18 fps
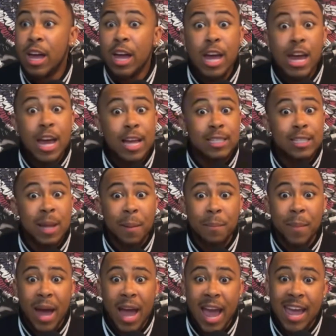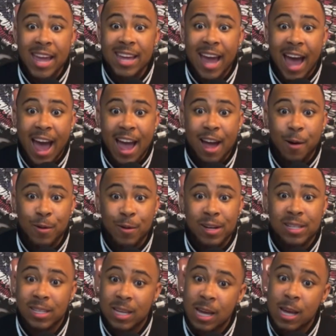He's the main guy on the
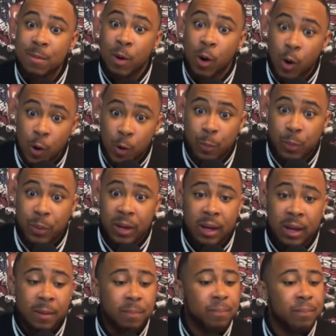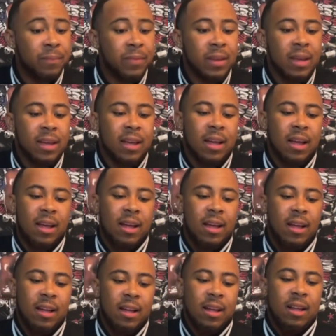team hooping.
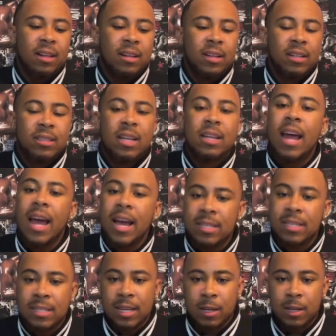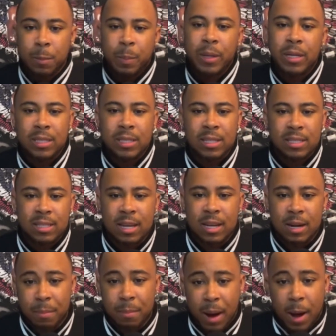The next thing the Pistons need,
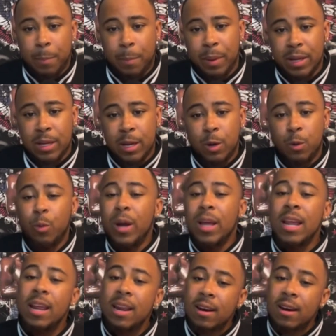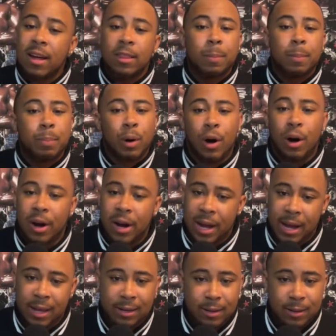in my opinion, we need another ball
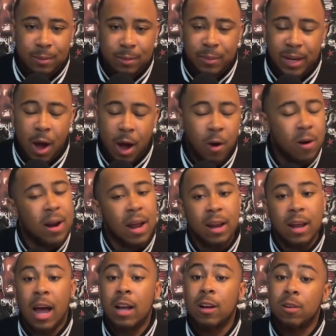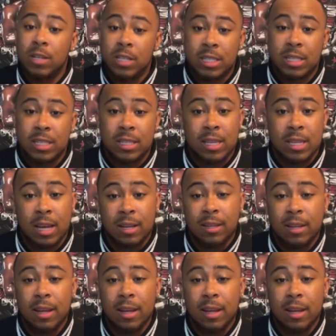handler, man. Or not, I already just said that.